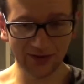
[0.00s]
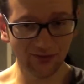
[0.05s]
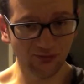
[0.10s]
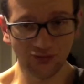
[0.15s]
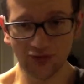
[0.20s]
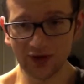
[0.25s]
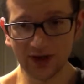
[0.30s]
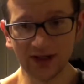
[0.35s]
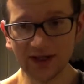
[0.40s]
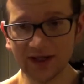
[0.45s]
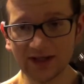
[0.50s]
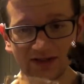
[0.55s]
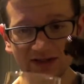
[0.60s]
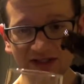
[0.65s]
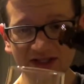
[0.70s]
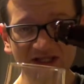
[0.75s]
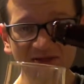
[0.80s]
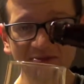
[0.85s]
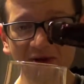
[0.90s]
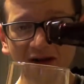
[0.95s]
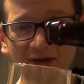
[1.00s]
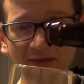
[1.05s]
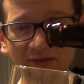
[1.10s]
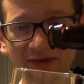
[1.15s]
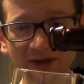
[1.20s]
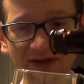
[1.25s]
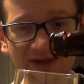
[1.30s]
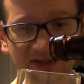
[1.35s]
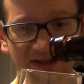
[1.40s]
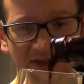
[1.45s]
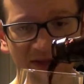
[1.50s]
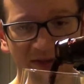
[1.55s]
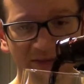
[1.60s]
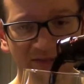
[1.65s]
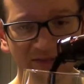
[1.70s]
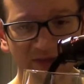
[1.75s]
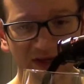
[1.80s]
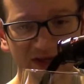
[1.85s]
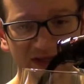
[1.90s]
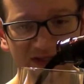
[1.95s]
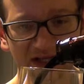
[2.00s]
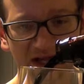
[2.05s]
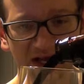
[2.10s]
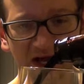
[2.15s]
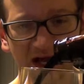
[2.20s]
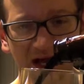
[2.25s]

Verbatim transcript: It really is. The smell on this is